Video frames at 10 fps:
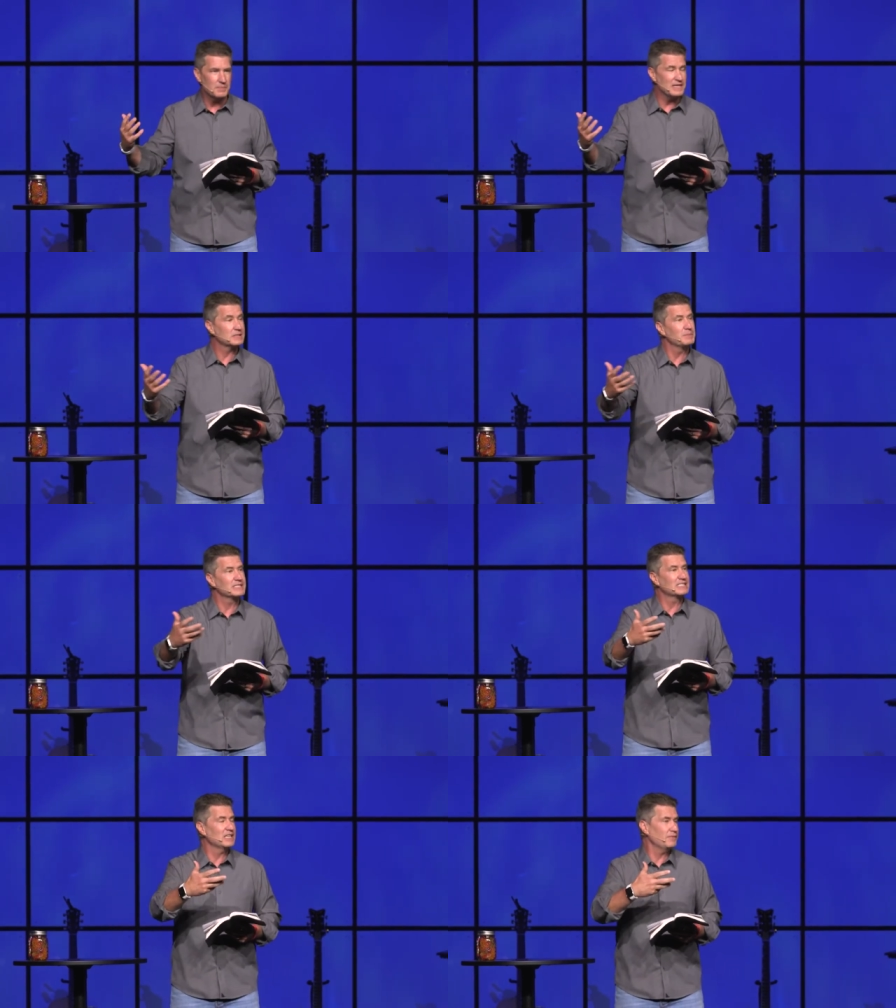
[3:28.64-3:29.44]
be
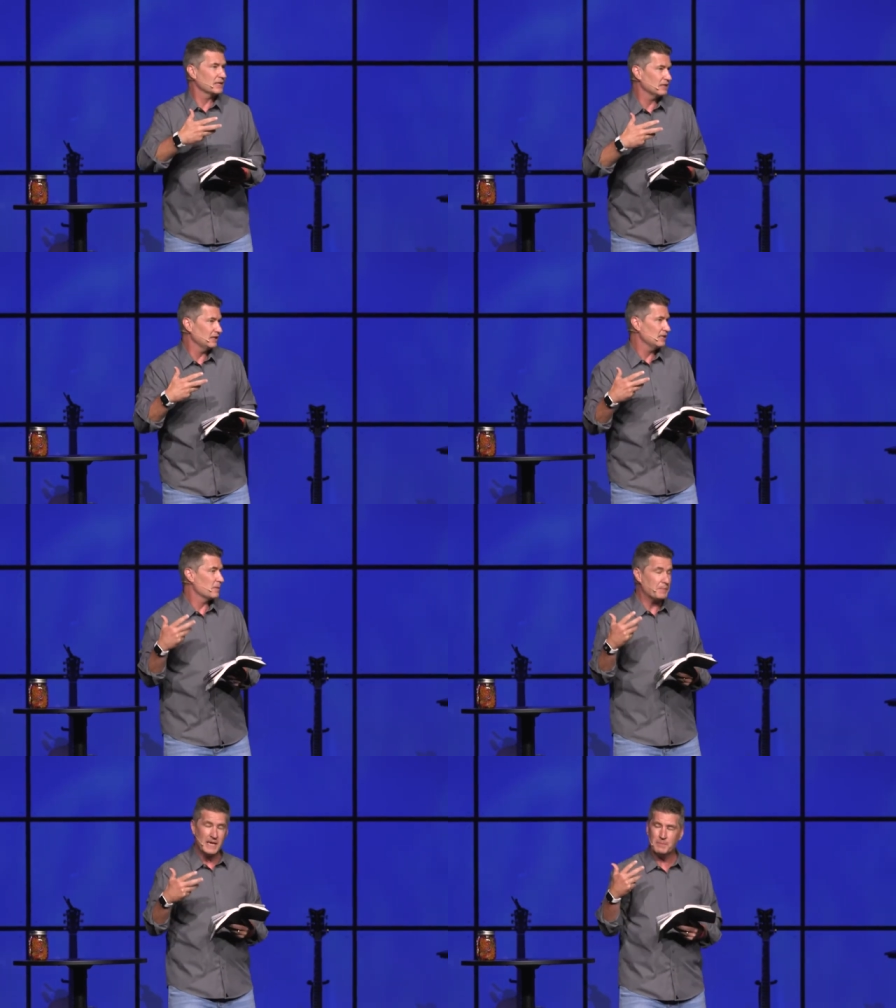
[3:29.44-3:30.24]
specifically the
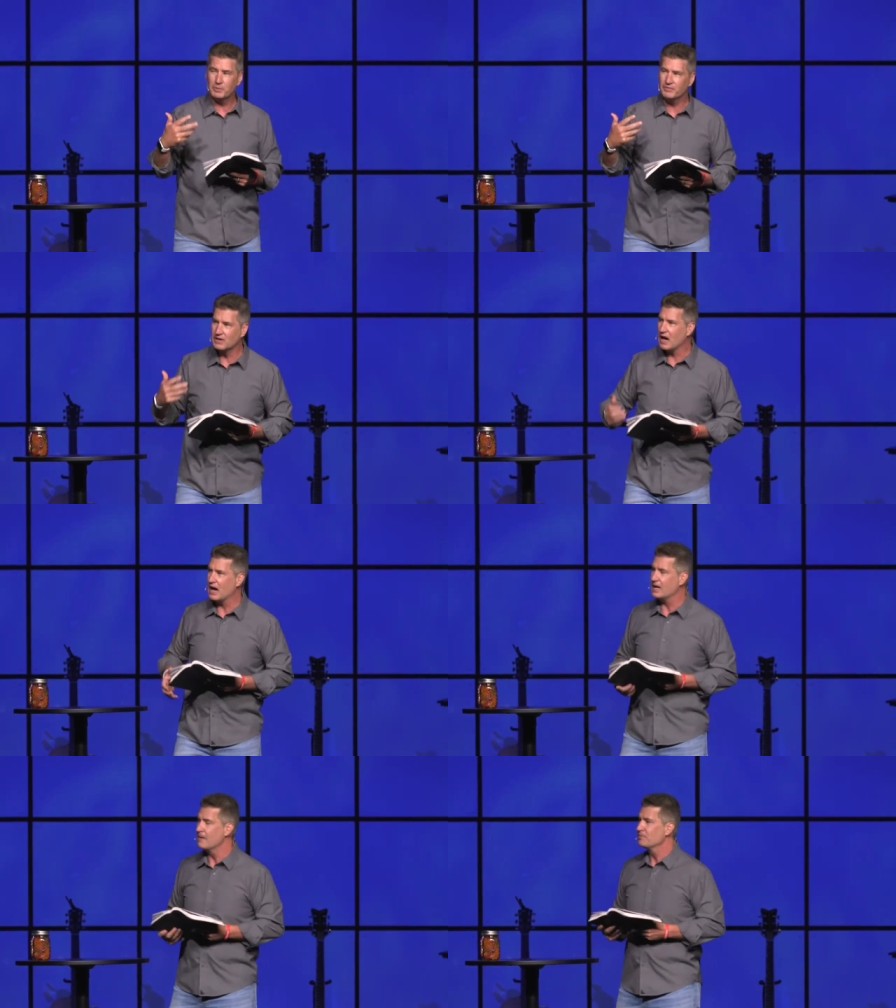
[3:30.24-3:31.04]
people of
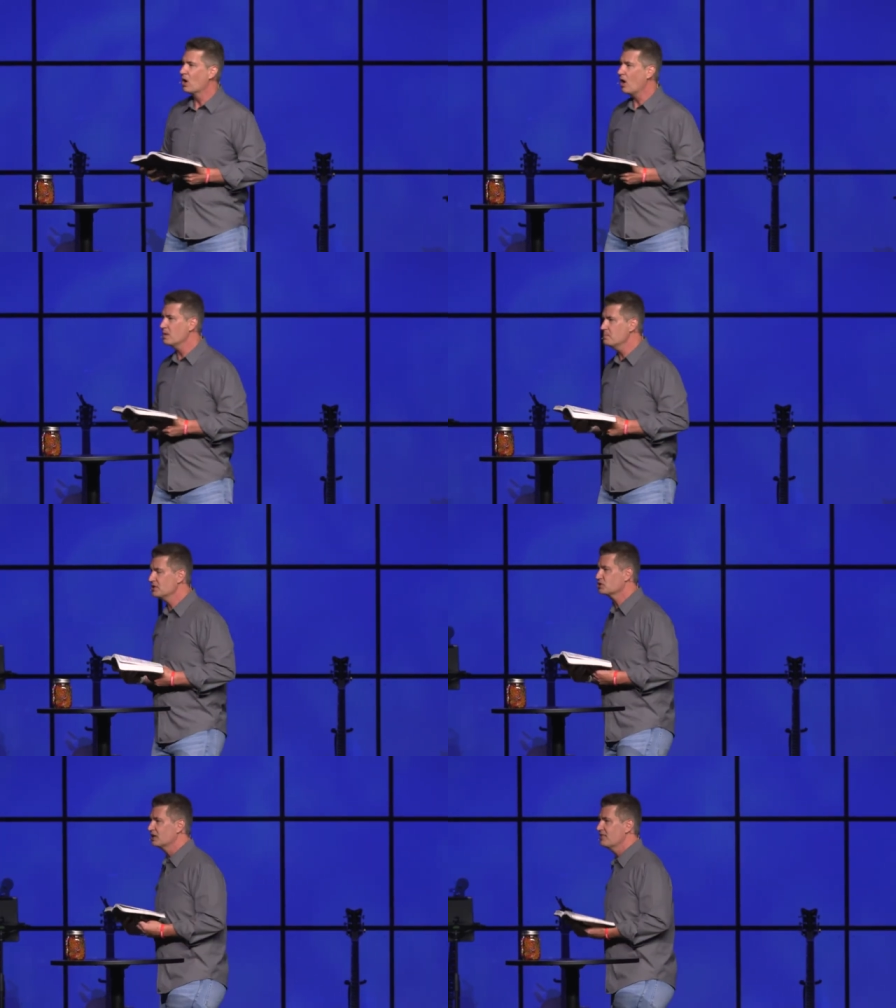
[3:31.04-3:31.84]
God on
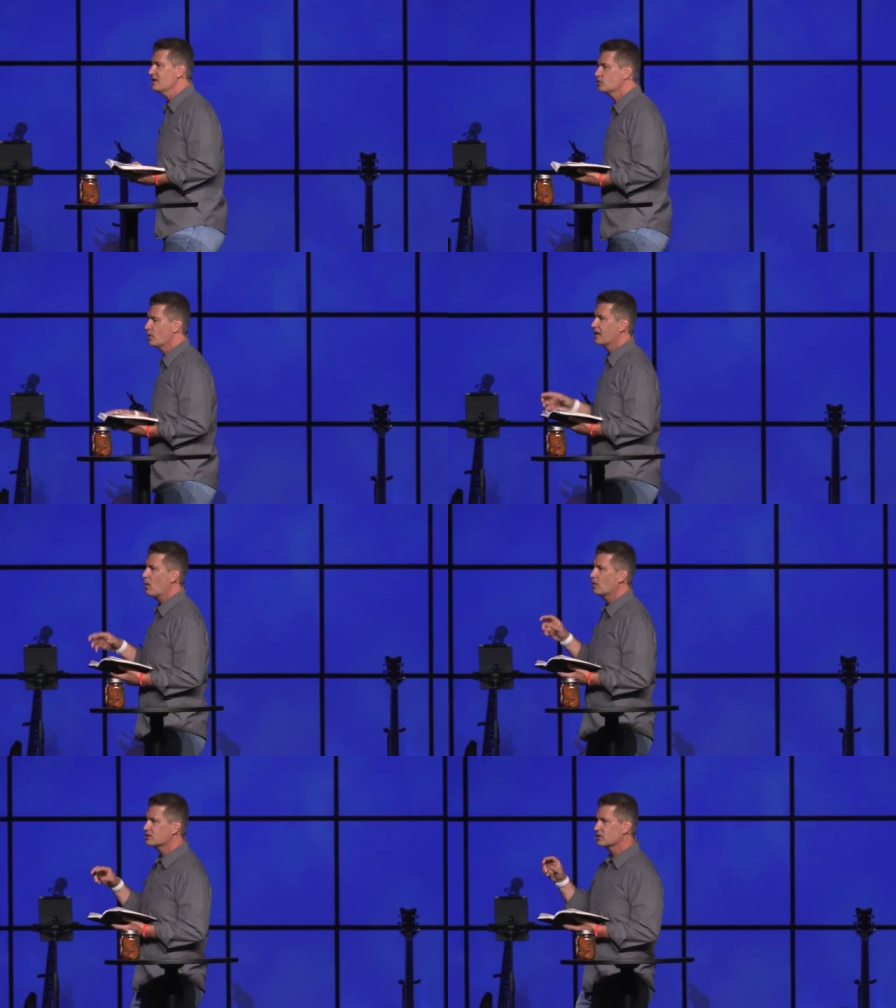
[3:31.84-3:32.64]
mission? And this week I
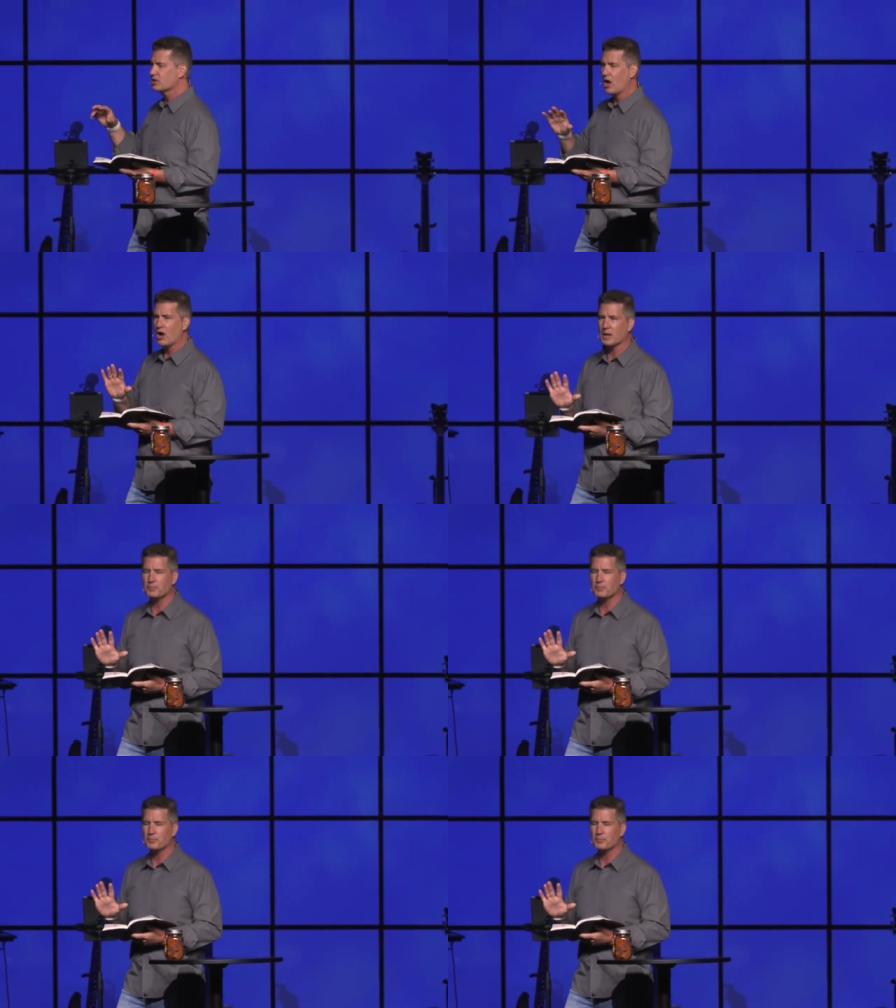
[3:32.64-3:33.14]
want us to talk and